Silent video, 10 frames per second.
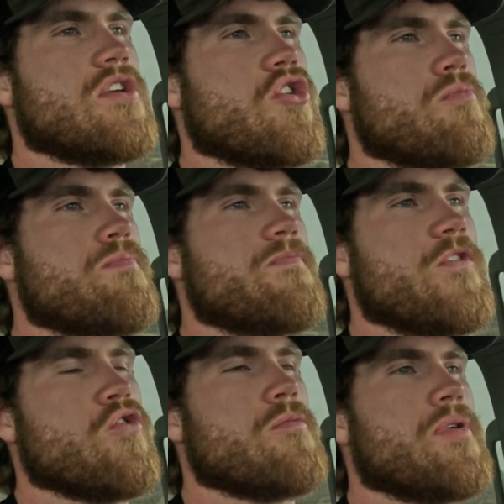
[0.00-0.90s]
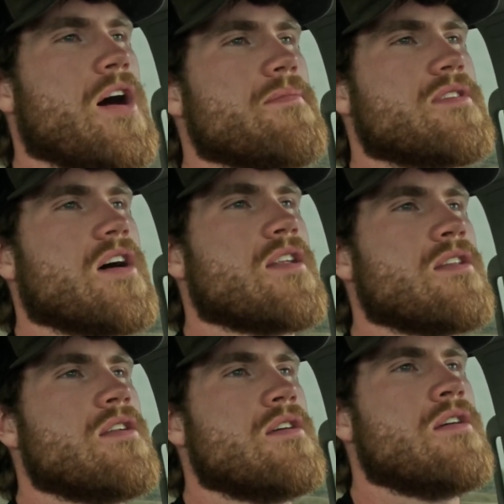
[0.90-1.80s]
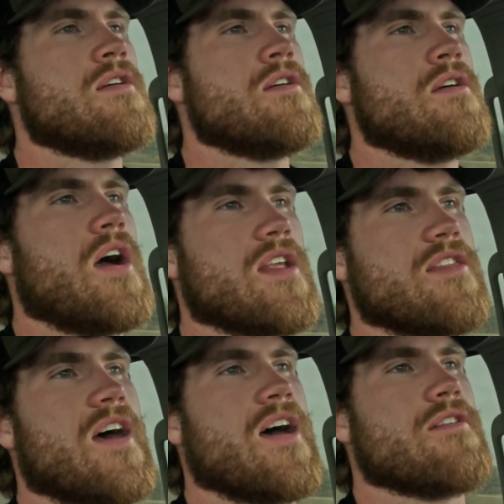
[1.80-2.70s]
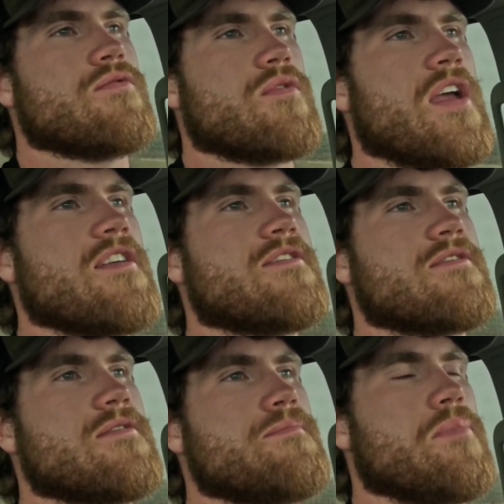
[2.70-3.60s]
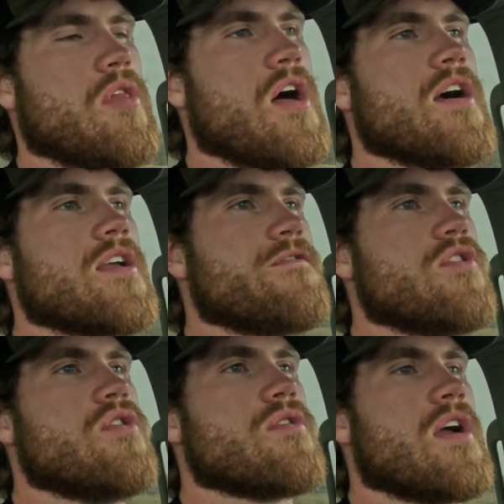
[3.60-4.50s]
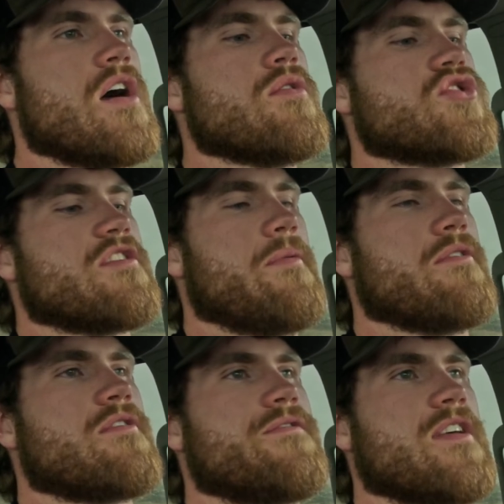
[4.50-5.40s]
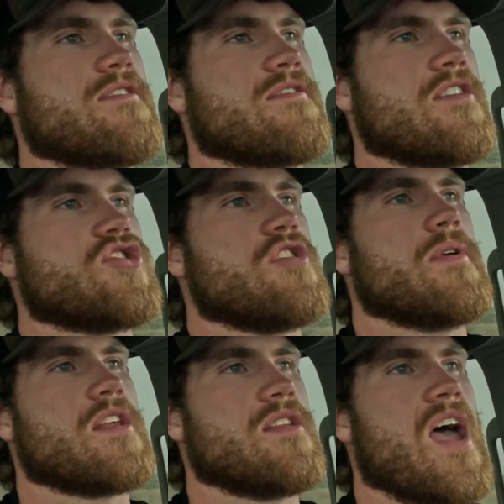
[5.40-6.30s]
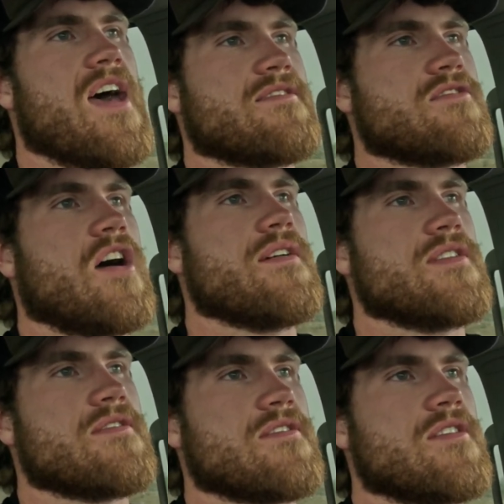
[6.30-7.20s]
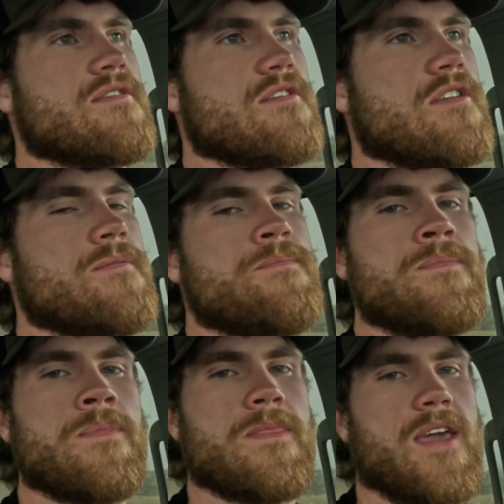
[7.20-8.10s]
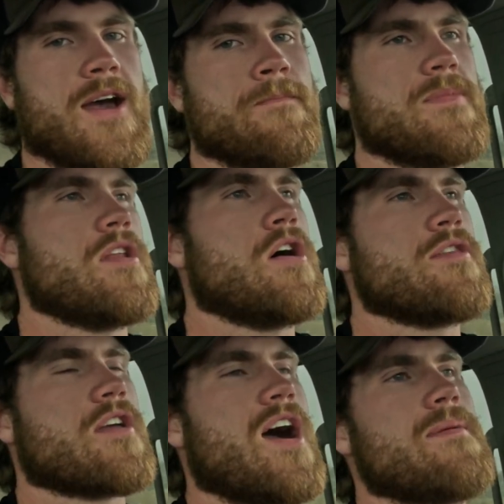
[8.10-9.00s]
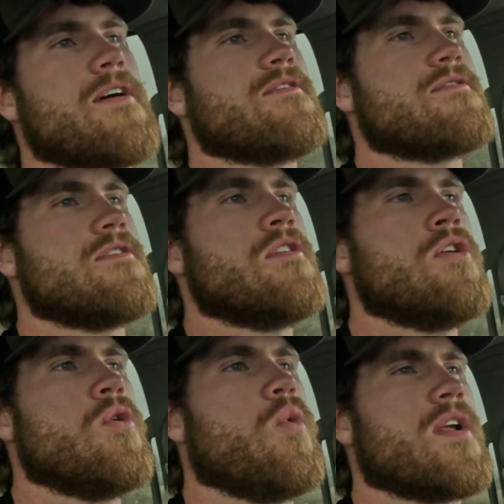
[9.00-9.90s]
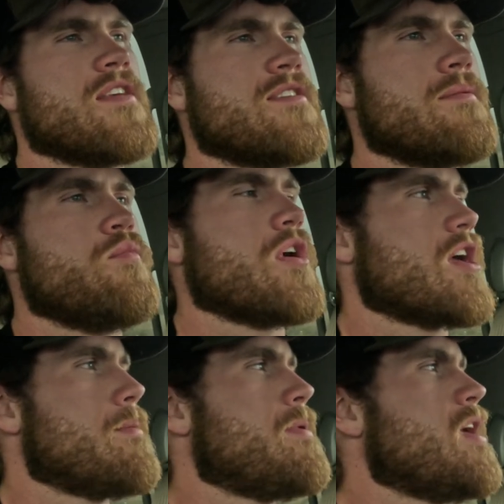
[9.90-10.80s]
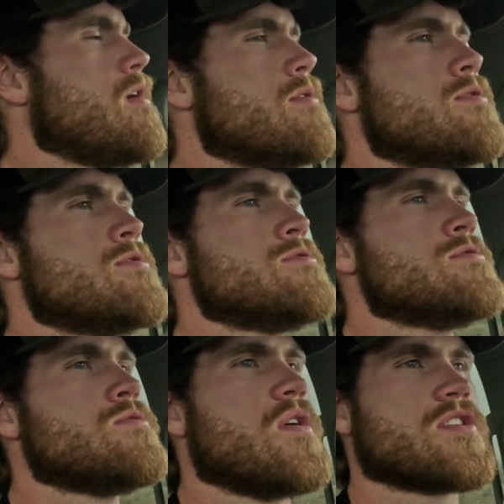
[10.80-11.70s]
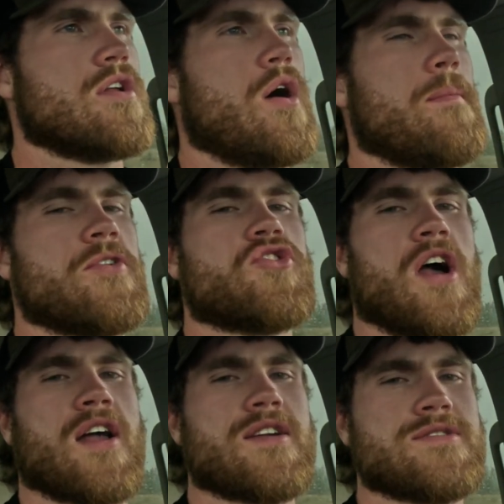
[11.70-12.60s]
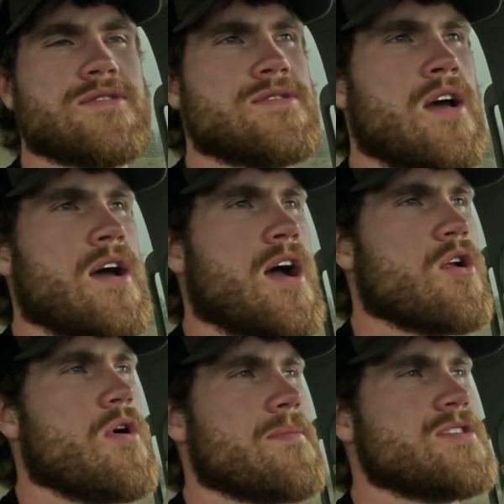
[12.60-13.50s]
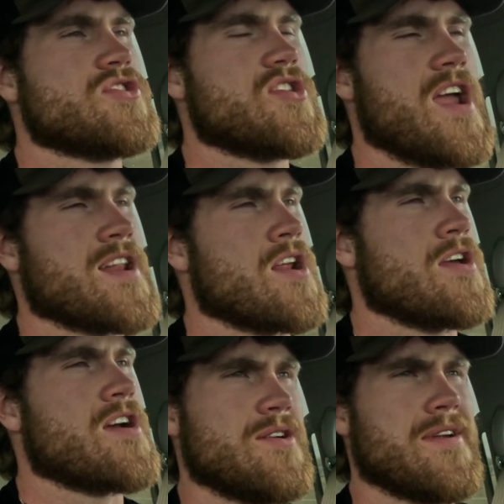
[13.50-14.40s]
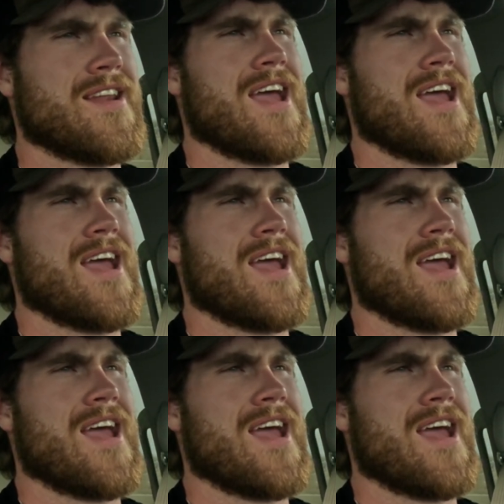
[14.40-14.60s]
no fuel pump done. I did that race plug, the fuel rail, which is supposed to fix this issue, but it hasn't, obviously. So, yeah, let me know in the comments. What is it? What could it be? What's going on with my truck? I don't want to be stranded out here. I don't want to